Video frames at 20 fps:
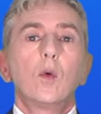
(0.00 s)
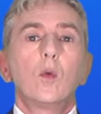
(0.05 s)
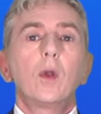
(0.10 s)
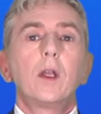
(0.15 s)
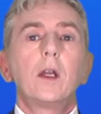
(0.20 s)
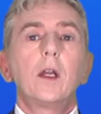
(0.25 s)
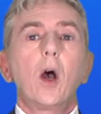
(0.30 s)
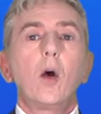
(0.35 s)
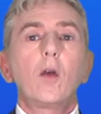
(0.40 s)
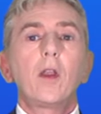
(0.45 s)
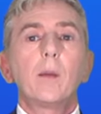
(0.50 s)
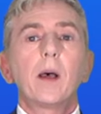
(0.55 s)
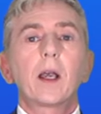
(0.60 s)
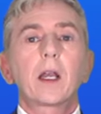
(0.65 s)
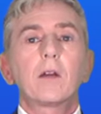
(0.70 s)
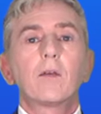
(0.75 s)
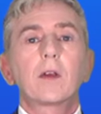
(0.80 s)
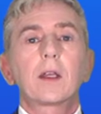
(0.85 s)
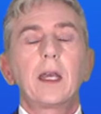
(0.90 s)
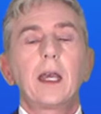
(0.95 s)
We know the
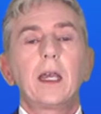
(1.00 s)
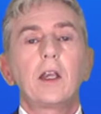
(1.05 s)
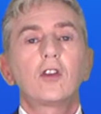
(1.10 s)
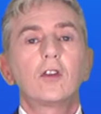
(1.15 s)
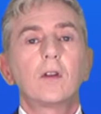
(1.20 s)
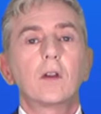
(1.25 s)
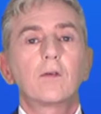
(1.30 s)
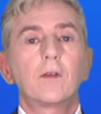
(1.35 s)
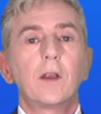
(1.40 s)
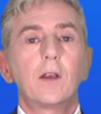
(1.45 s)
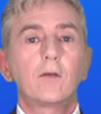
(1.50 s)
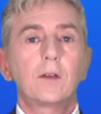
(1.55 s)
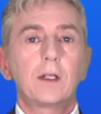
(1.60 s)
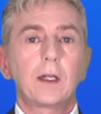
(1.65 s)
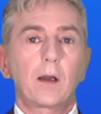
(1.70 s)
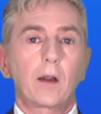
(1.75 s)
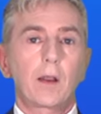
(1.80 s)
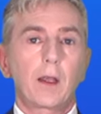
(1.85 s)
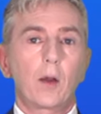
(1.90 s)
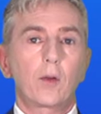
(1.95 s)
magnification is
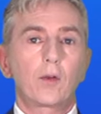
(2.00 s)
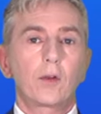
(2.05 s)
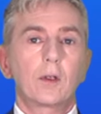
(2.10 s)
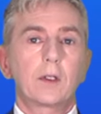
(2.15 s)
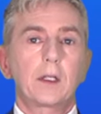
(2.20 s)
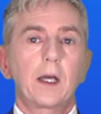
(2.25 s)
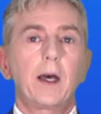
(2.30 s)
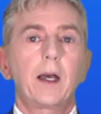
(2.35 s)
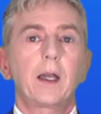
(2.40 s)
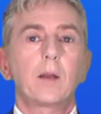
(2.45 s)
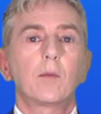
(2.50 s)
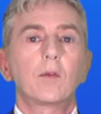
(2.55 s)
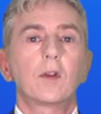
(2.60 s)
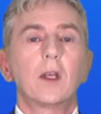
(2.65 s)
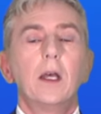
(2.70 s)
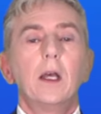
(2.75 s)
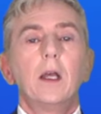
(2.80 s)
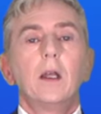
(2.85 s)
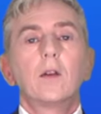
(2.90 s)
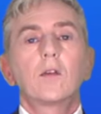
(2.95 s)
15,000 times,
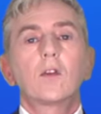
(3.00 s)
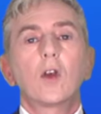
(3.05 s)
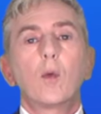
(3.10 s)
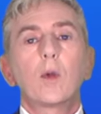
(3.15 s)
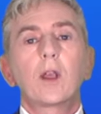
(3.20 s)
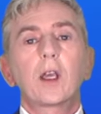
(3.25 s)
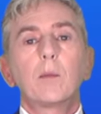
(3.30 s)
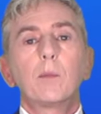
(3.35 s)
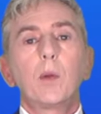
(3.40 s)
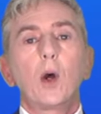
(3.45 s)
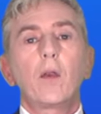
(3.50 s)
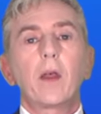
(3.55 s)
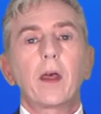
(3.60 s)
so we can put